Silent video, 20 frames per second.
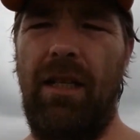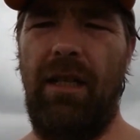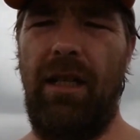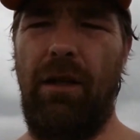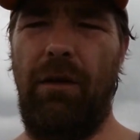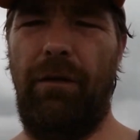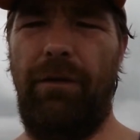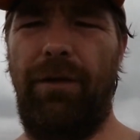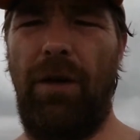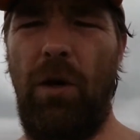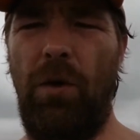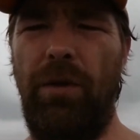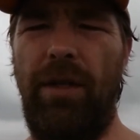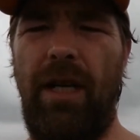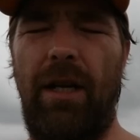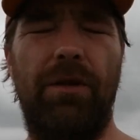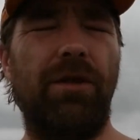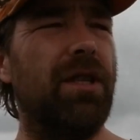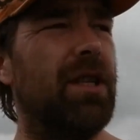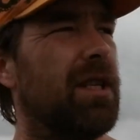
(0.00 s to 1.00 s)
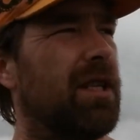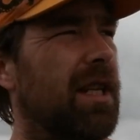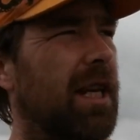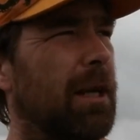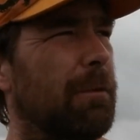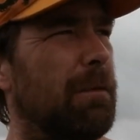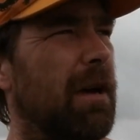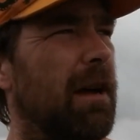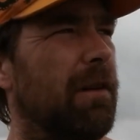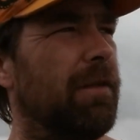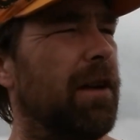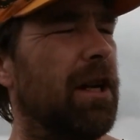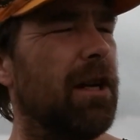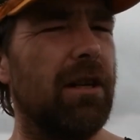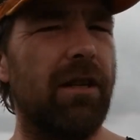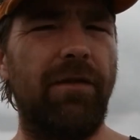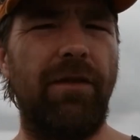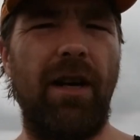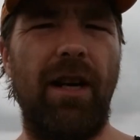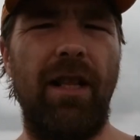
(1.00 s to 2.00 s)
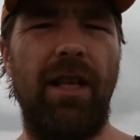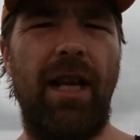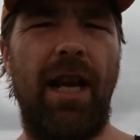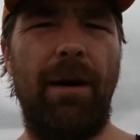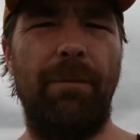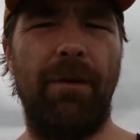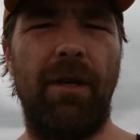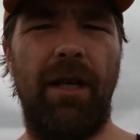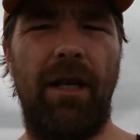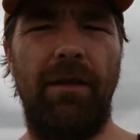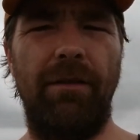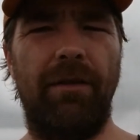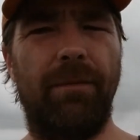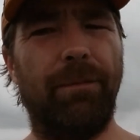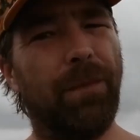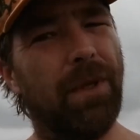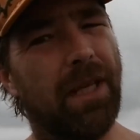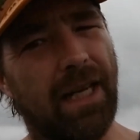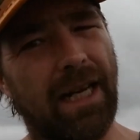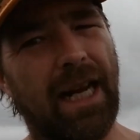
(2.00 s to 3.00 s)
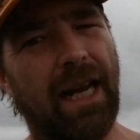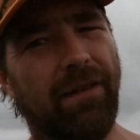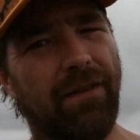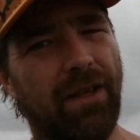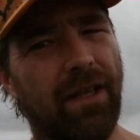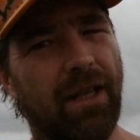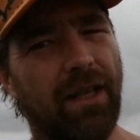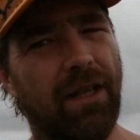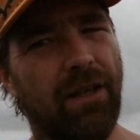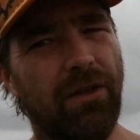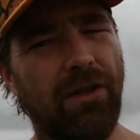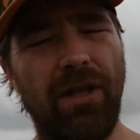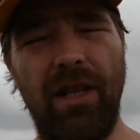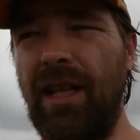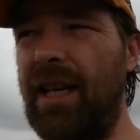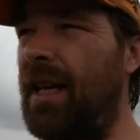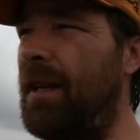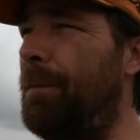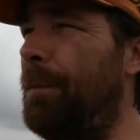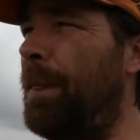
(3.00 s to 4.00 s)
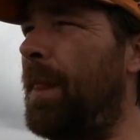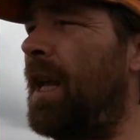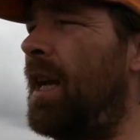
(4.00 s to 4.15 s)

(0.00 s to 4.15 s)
little phone that I was just sticking my finger in front of the camera of, gonna have to get used to that,